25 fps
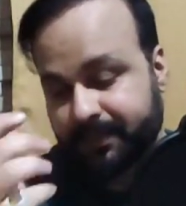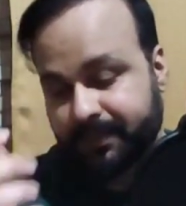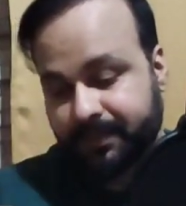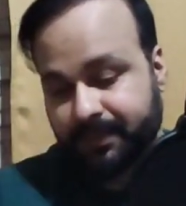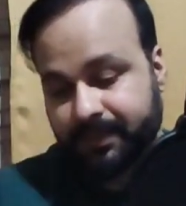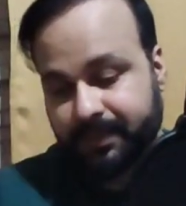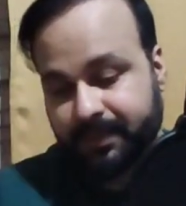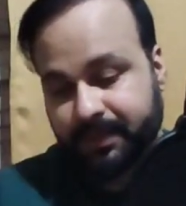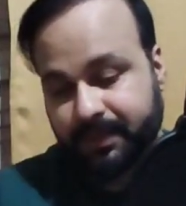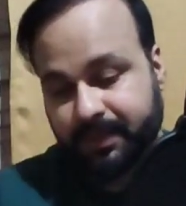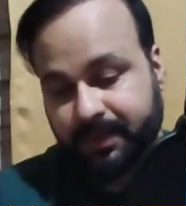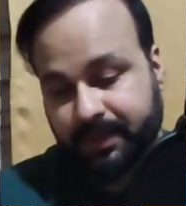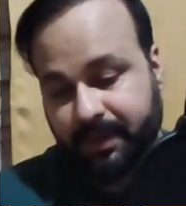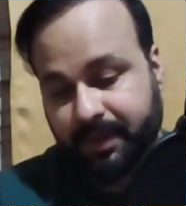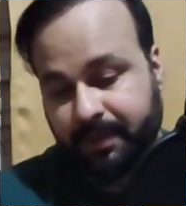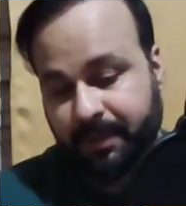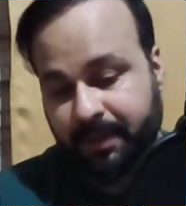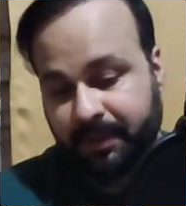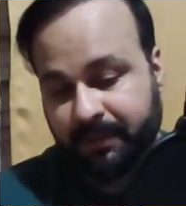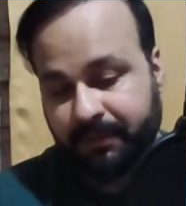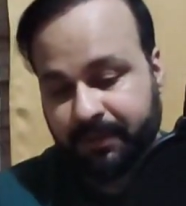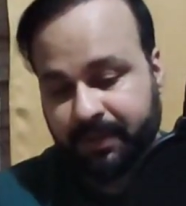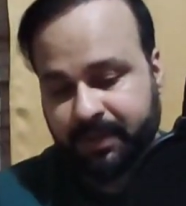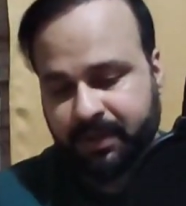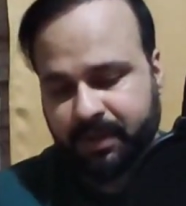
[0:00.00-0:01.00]
I mean, with
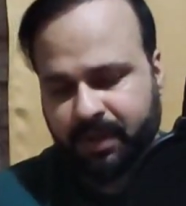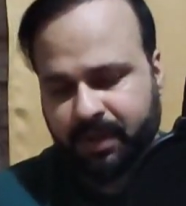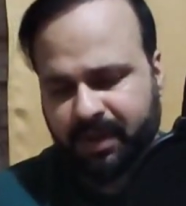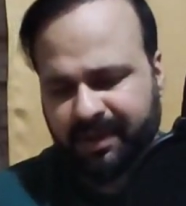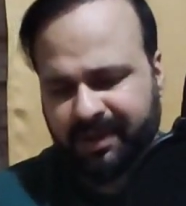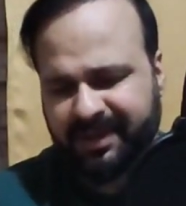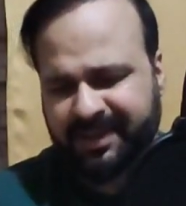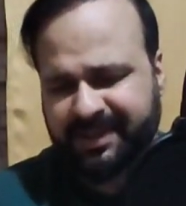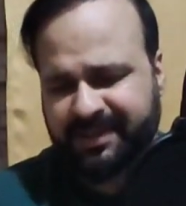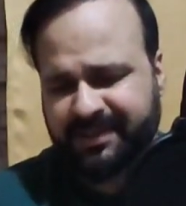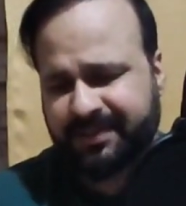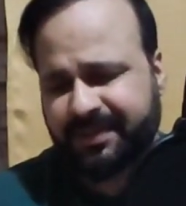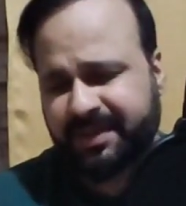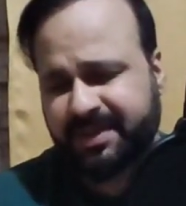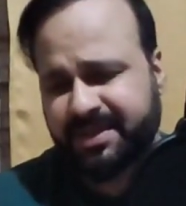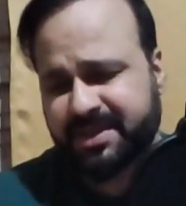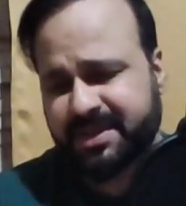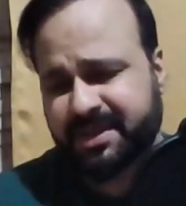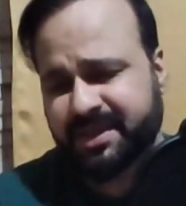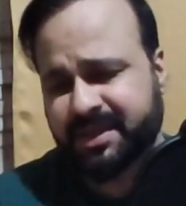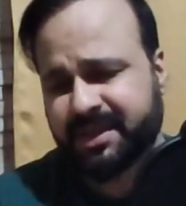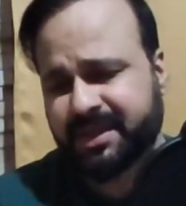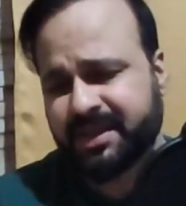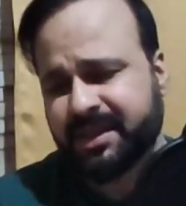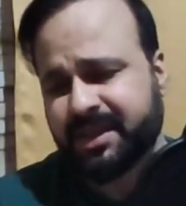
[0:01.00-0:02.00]
all this feature
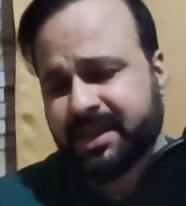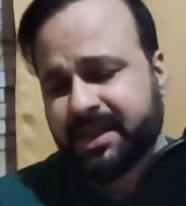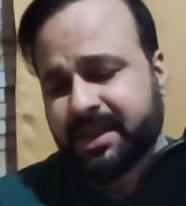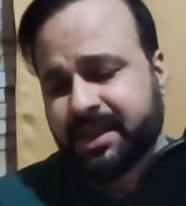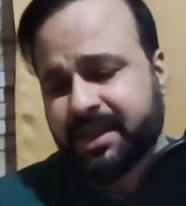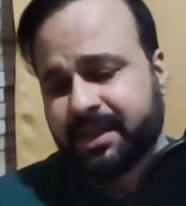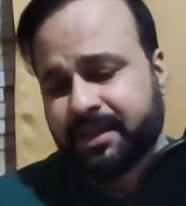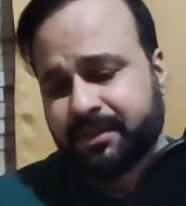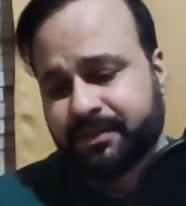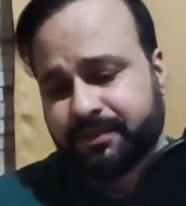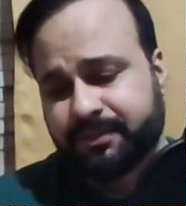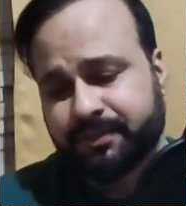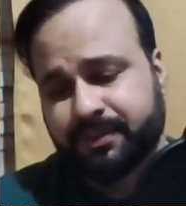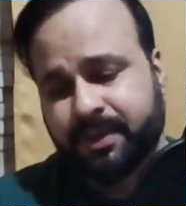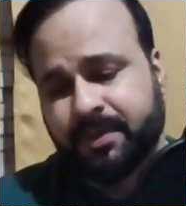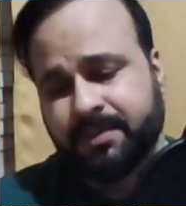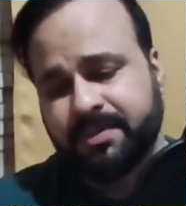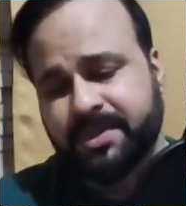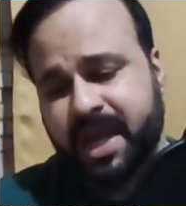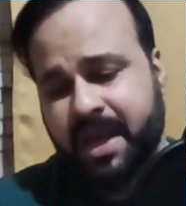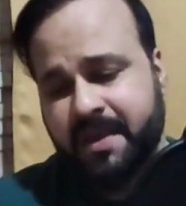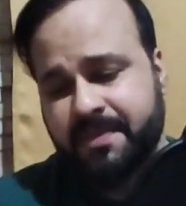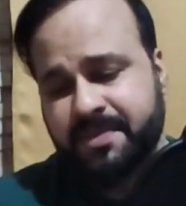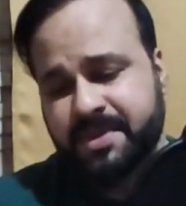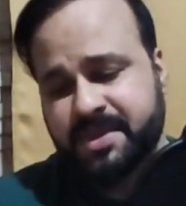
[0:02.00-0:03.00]
from
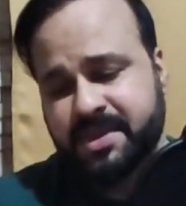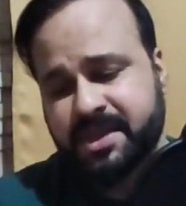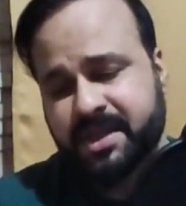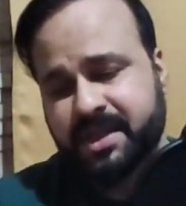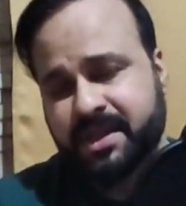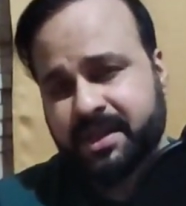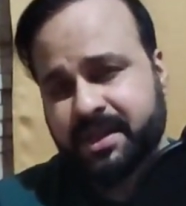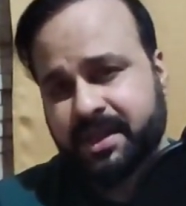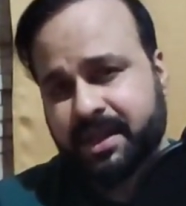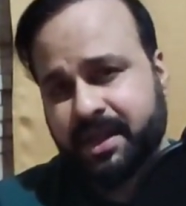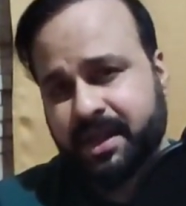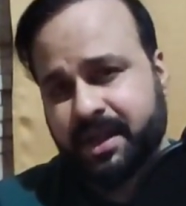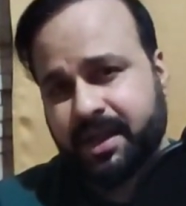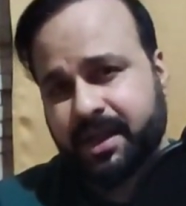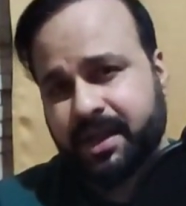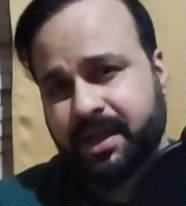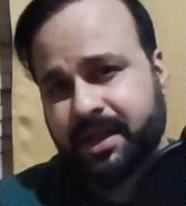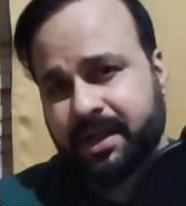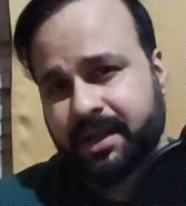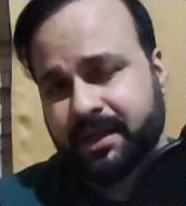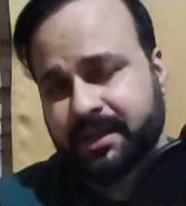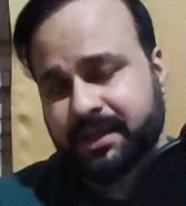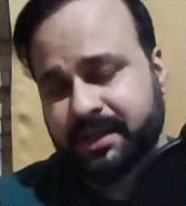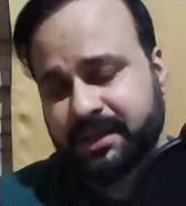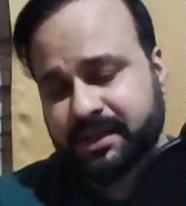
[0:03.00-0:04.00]
Samsung, this
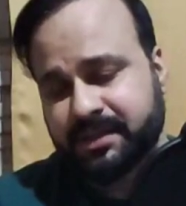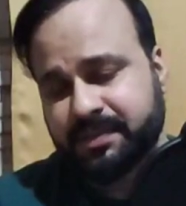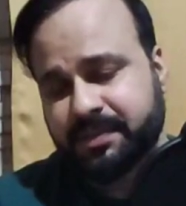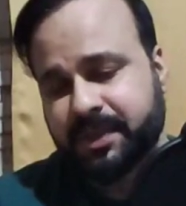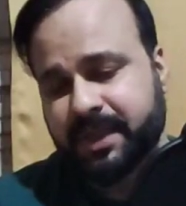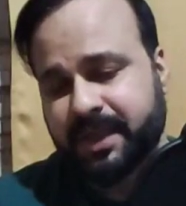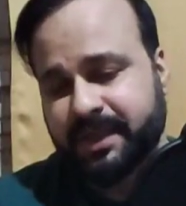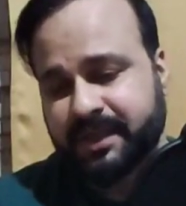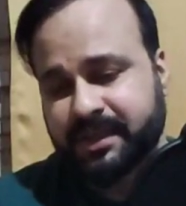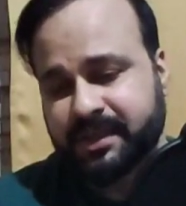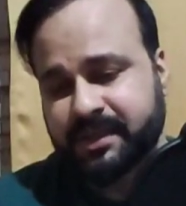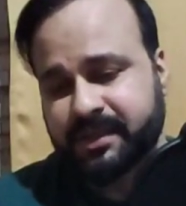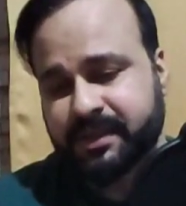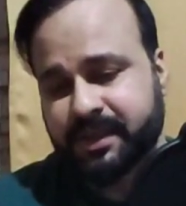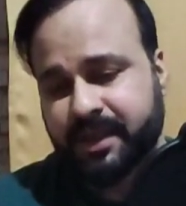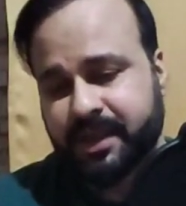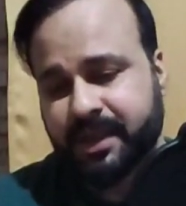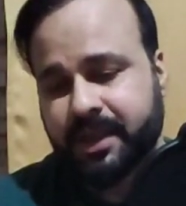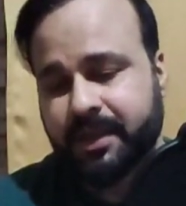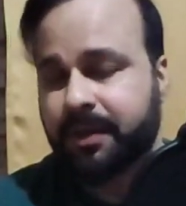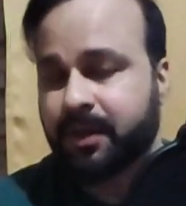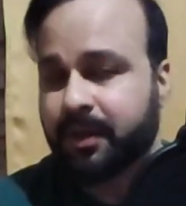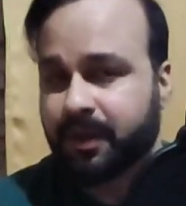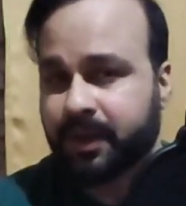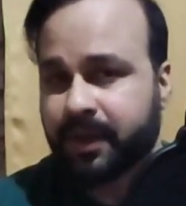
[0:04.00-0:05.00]
price is really good,
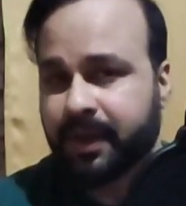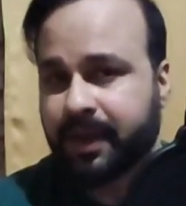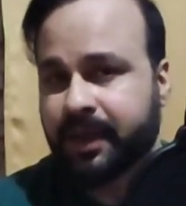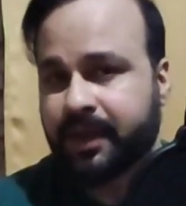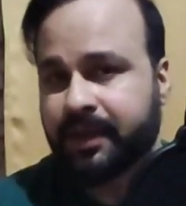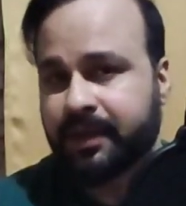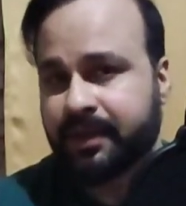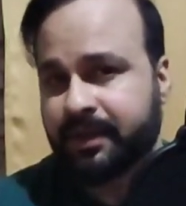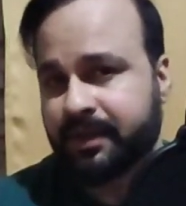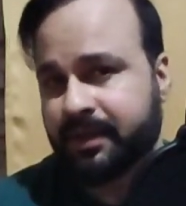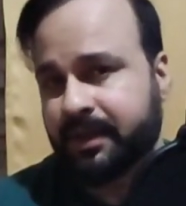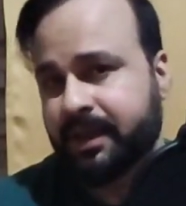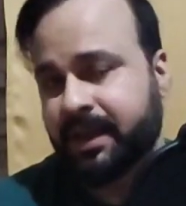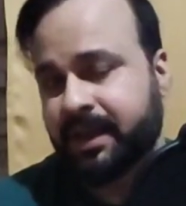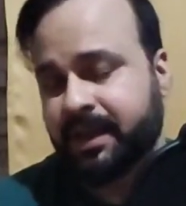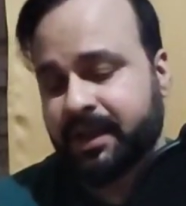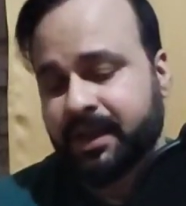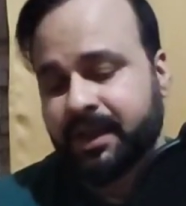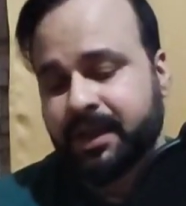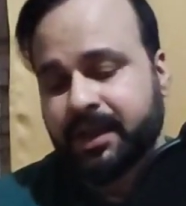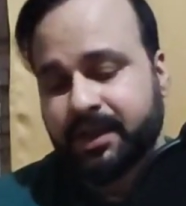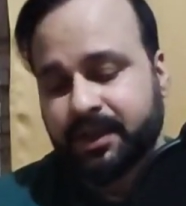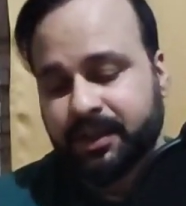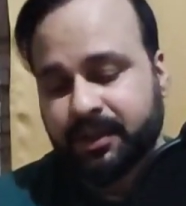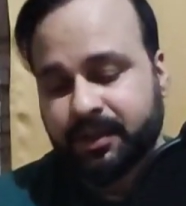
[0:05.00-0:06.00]
and then you are
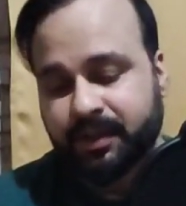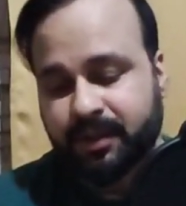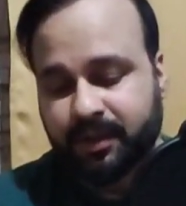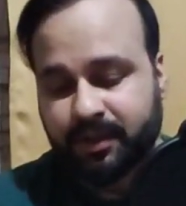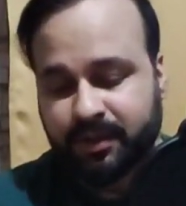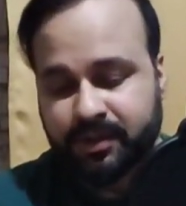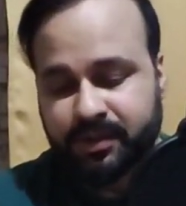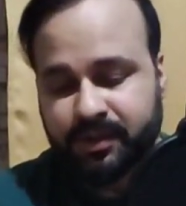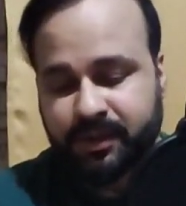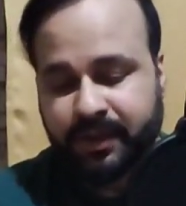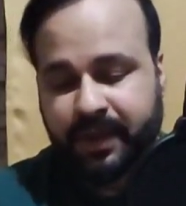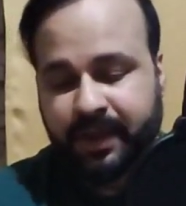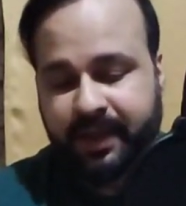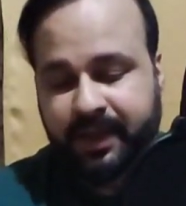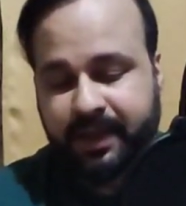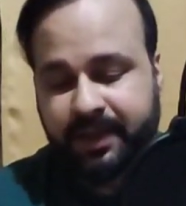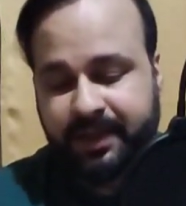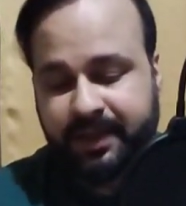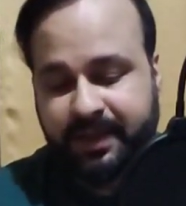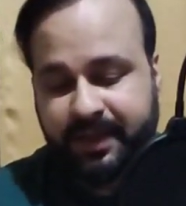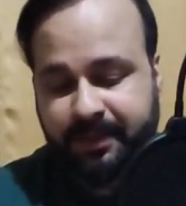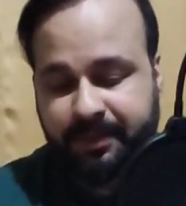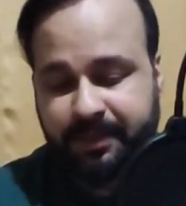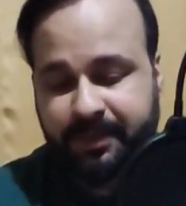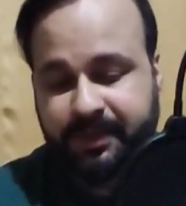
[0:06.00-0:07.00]
also getting
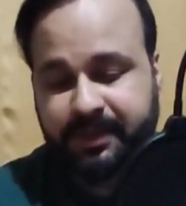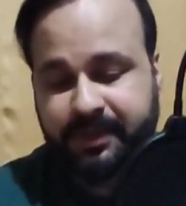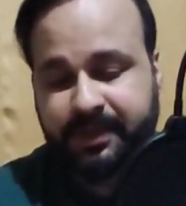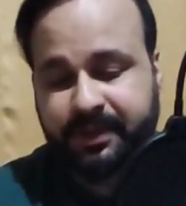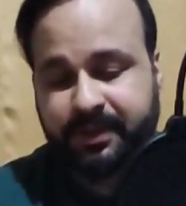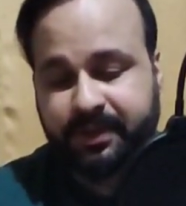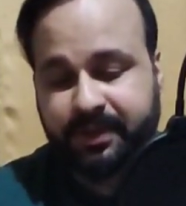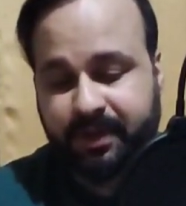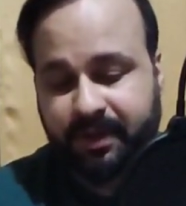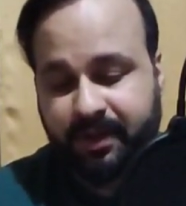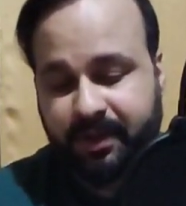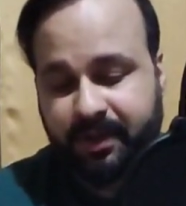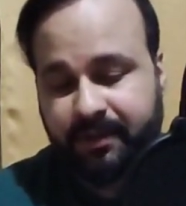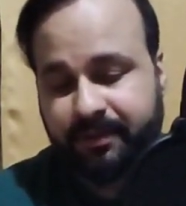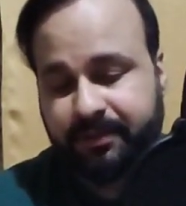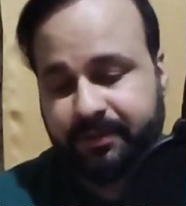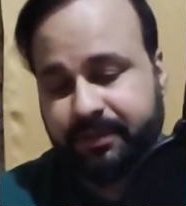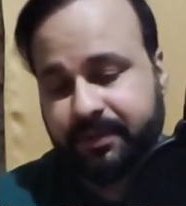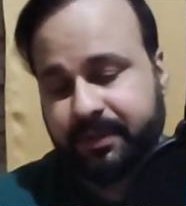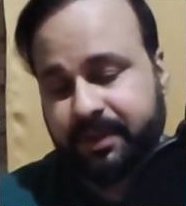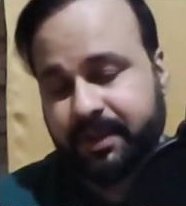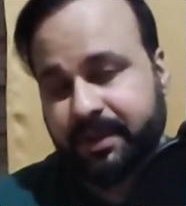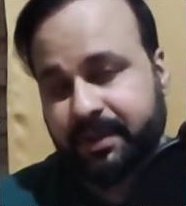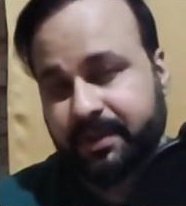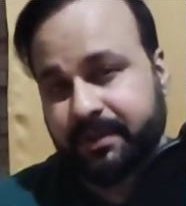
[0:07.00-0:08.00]
10% off
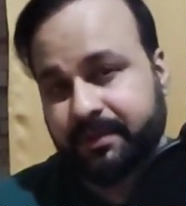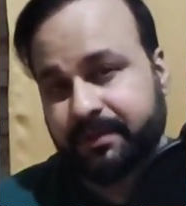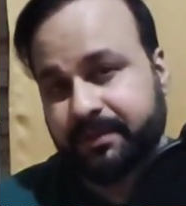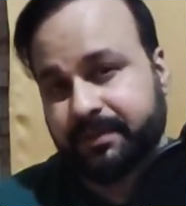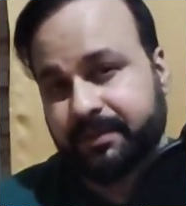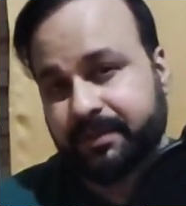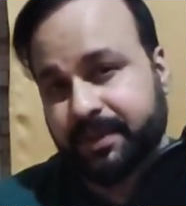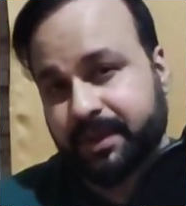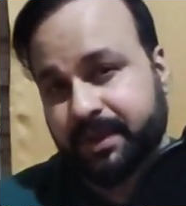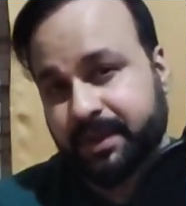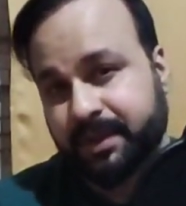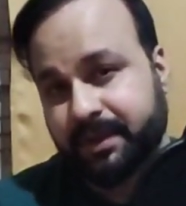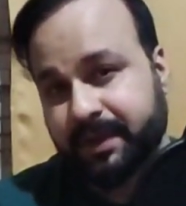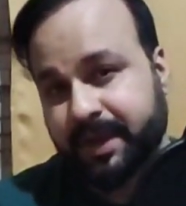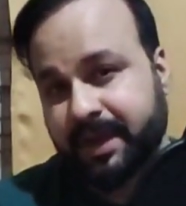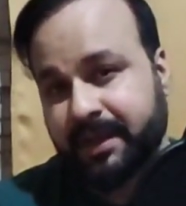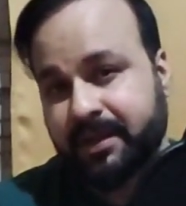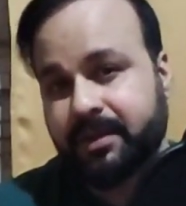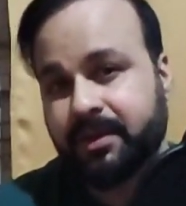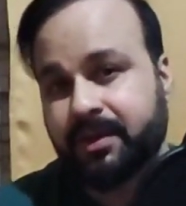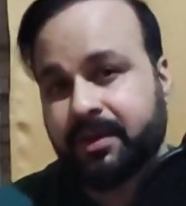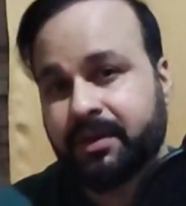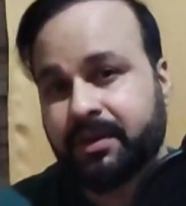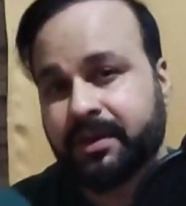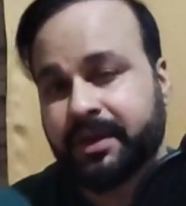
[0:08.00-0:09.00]
right now on
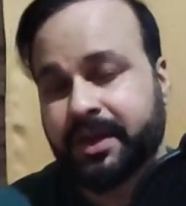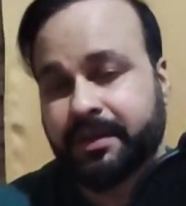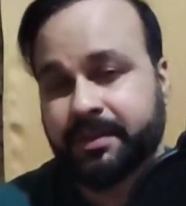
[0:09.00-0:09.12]
Amazon.